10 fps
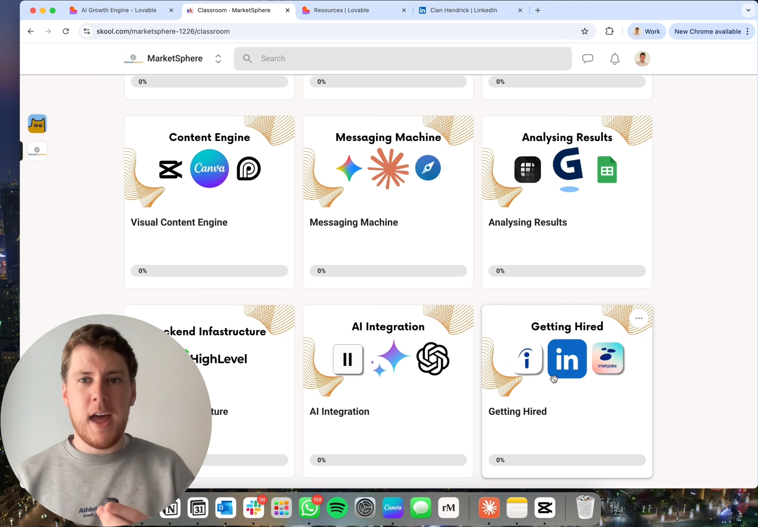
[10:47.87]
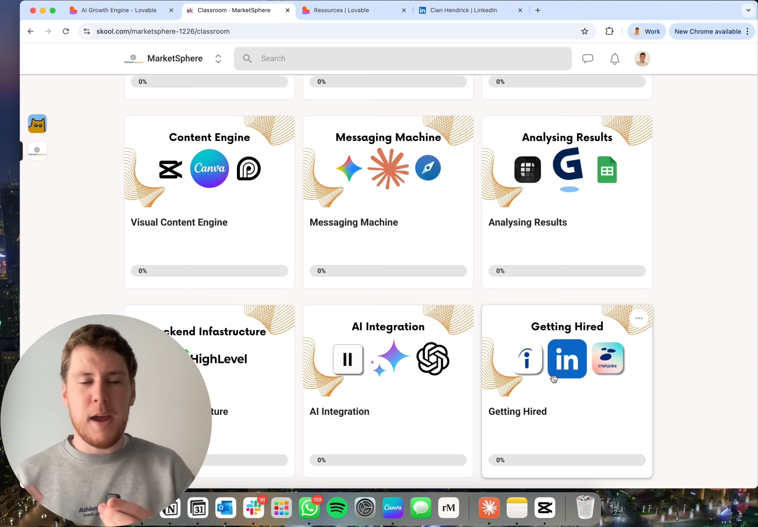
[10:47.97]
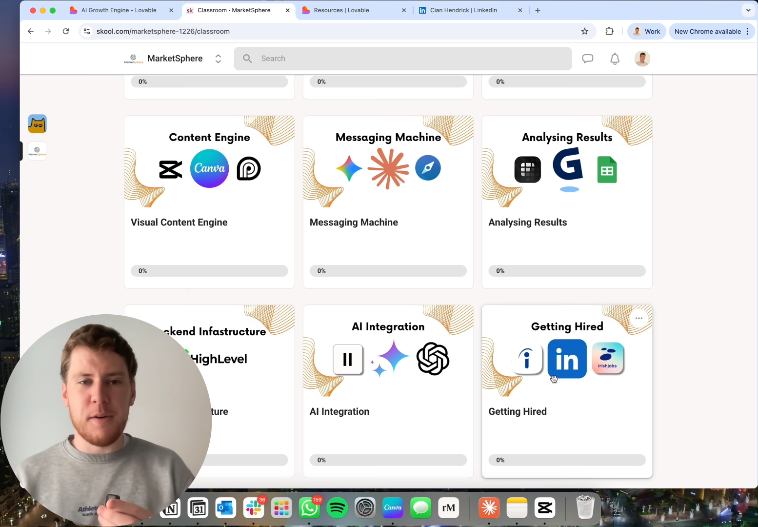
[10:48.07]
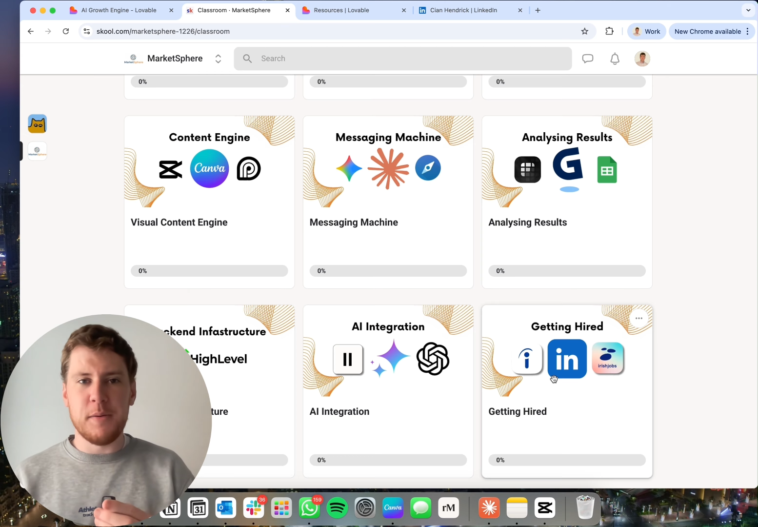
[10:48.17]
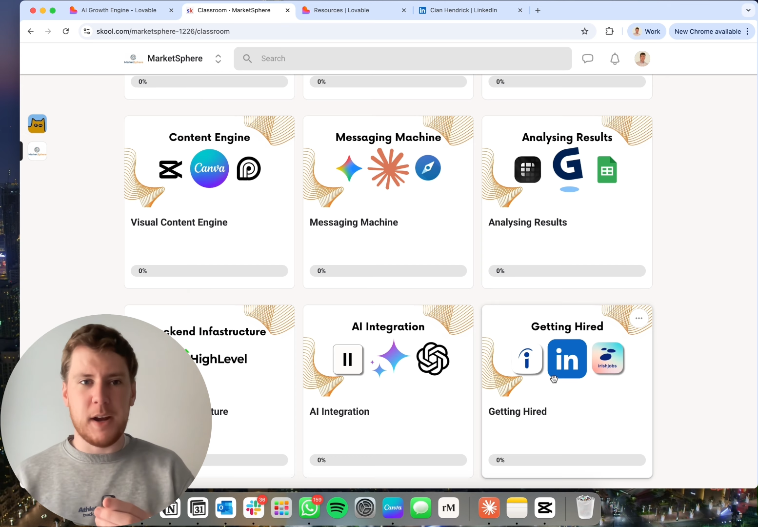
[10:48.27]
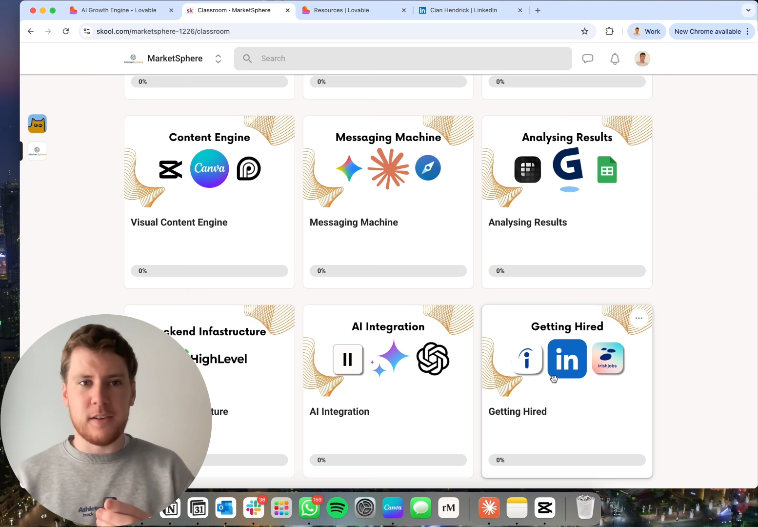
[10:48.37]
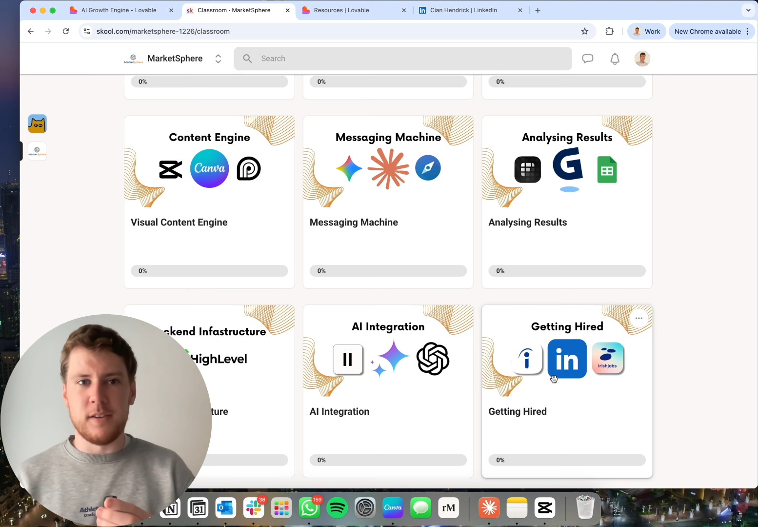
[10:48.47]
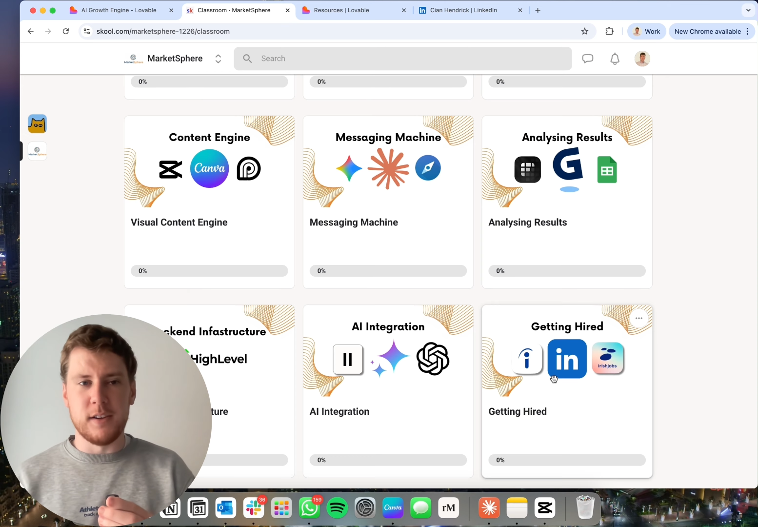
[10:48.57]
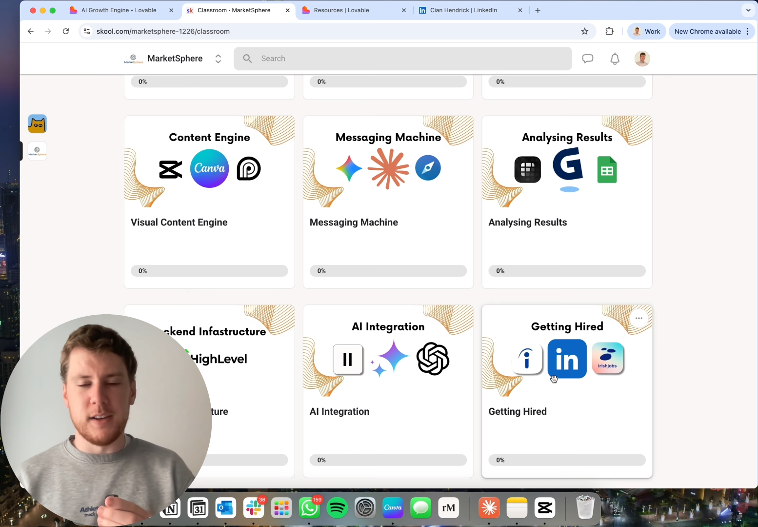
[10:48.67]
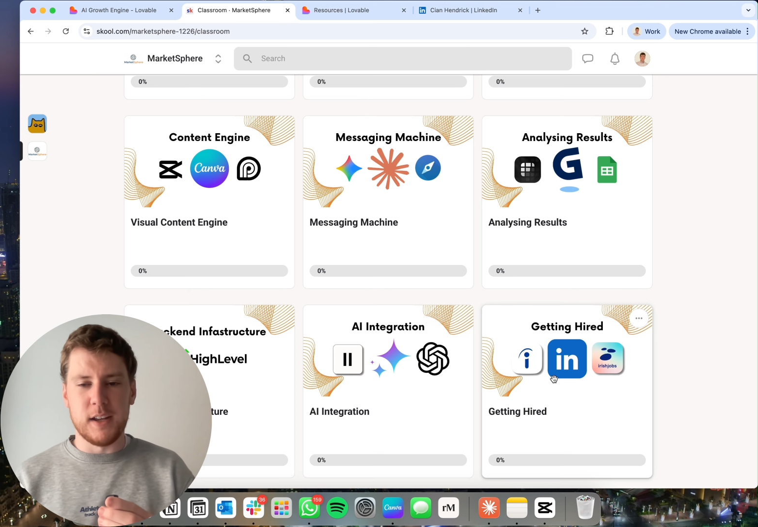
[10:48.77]
how are you actually
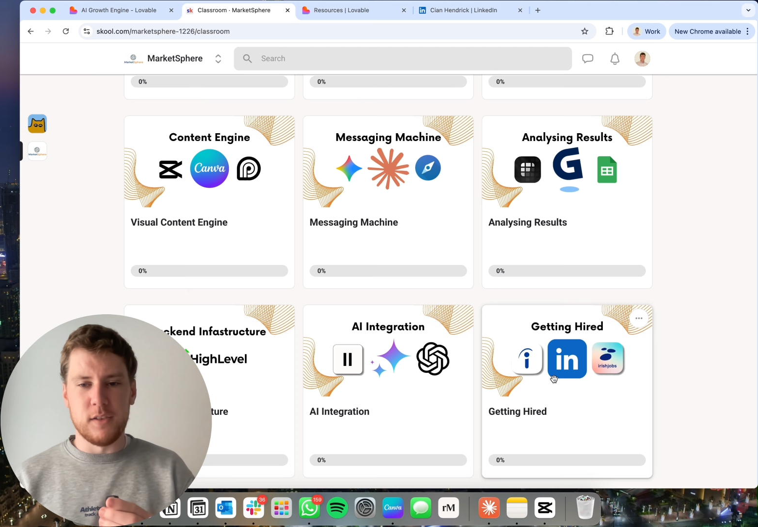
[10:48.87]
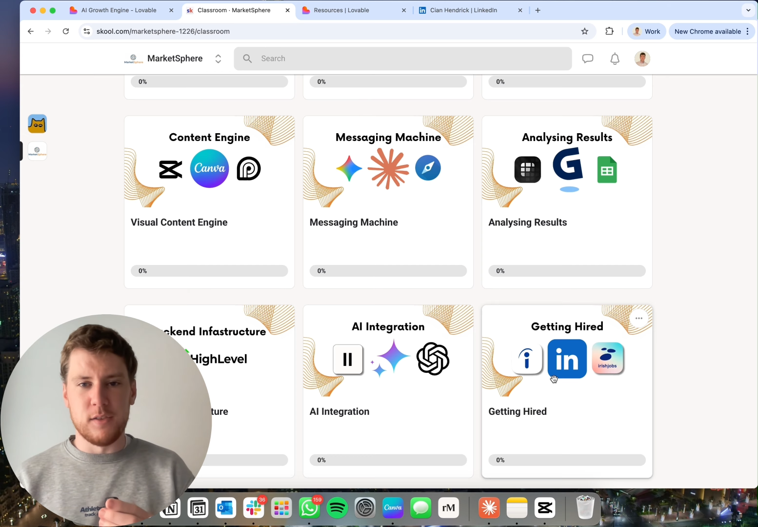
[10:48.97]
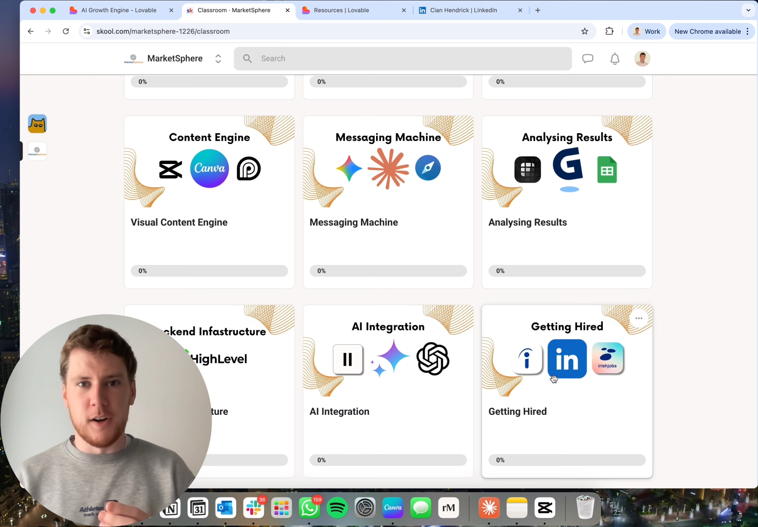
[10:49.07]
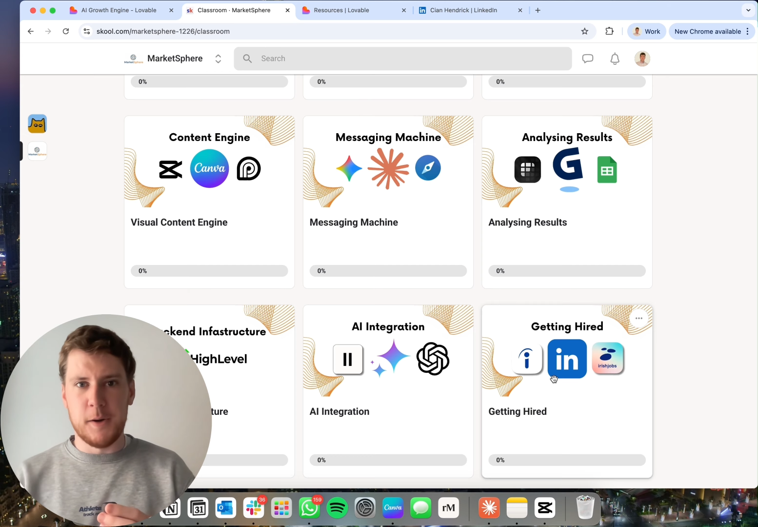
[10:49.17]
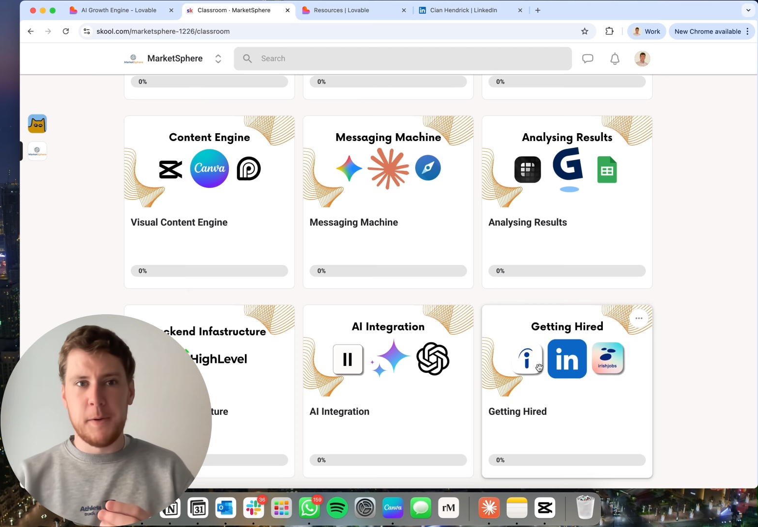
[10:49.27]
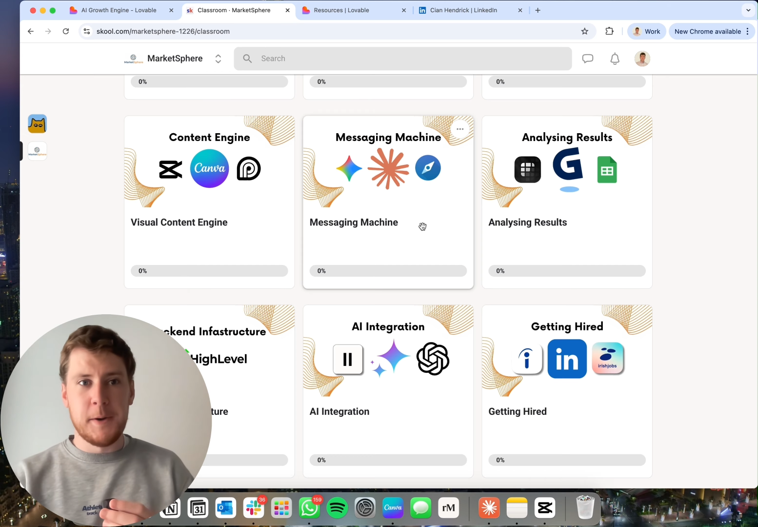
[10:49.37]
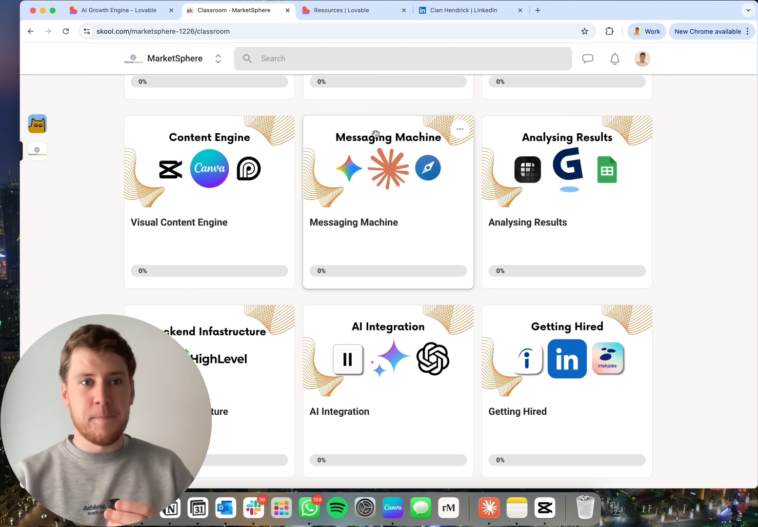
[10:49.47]
going to get a job.